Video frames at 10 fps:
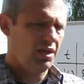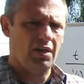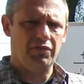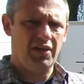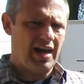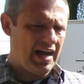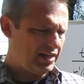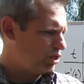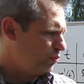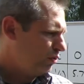of the
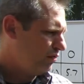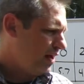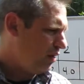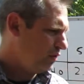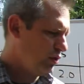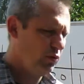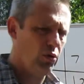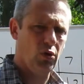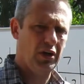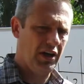actual value
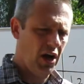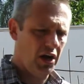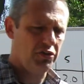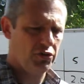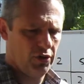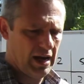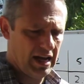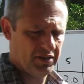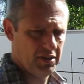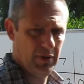or an
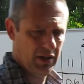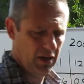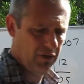underestimate of